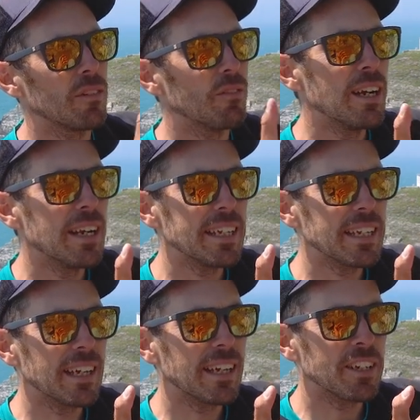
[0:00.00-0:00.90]
Really,
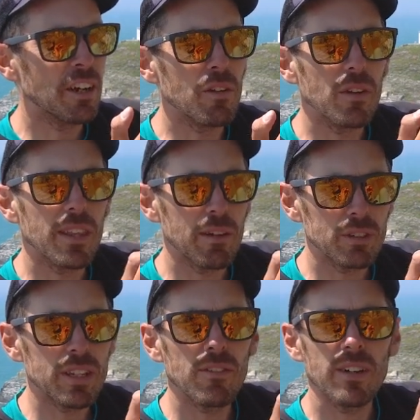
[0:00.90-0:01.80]
there was
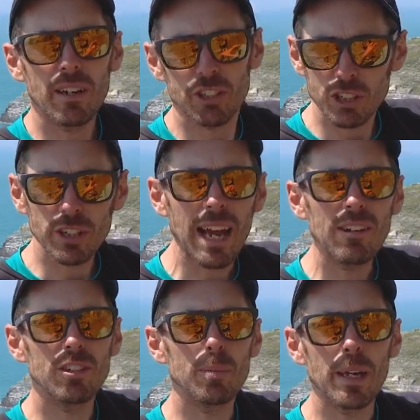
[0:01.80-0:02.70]
definitely, I shook
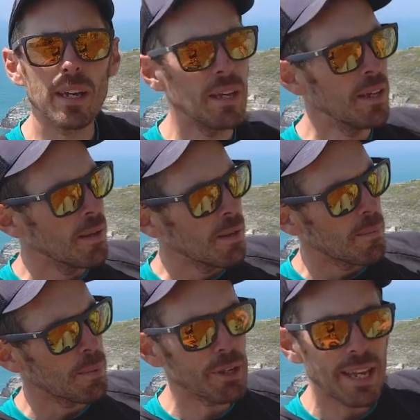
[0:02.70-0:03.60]
out a bit,
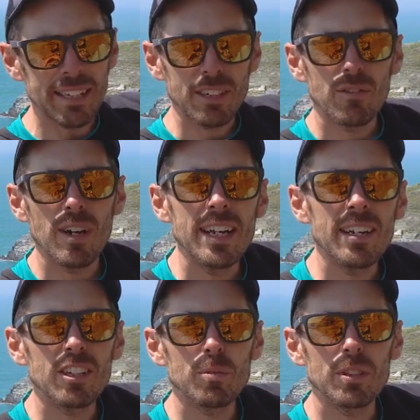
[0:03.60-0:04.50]
but you get into really
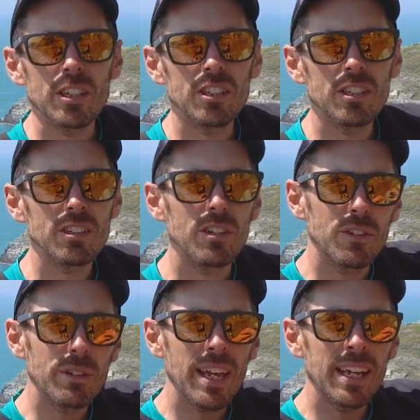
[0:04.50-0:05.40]
nice positions. So if
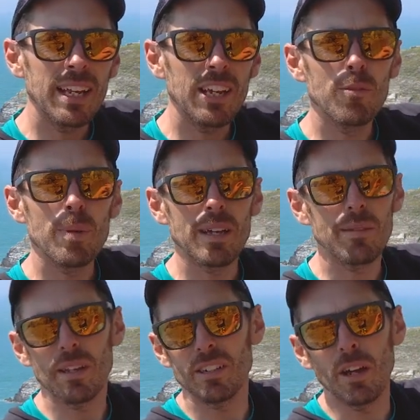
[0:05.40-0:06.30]
you're getting a little bit
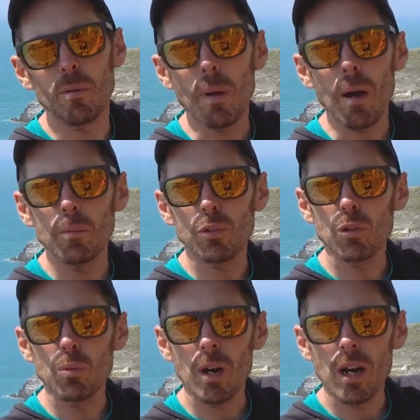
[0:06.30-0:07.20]
pumped
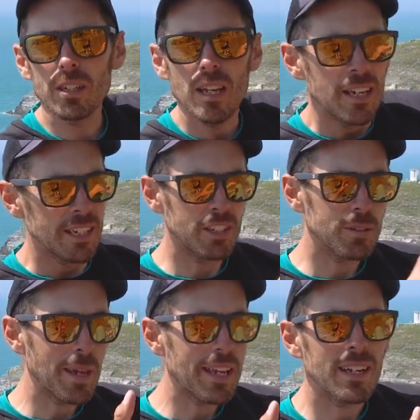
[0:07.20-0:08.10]
or worked, you
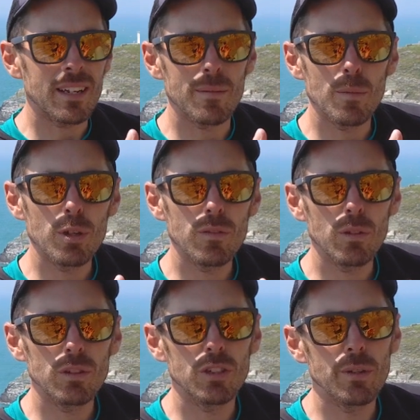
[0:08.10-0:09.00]
just make another move
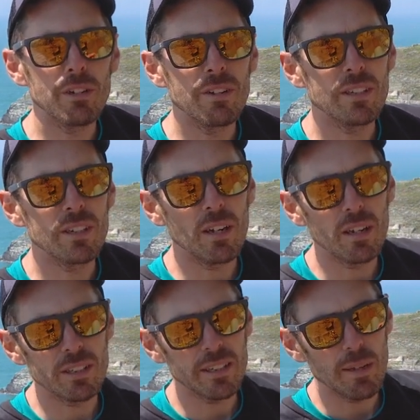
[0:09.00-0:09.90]
or two and you're into
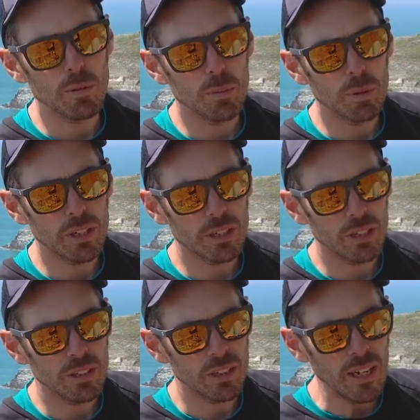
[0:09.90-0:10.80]
nice stable
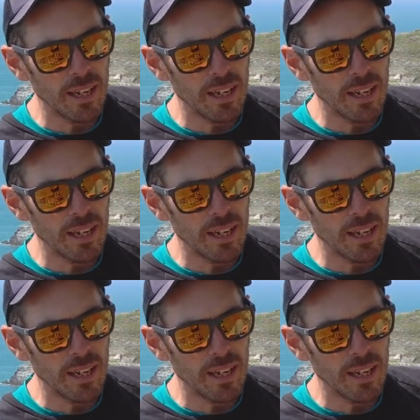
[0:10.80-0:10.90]
positions.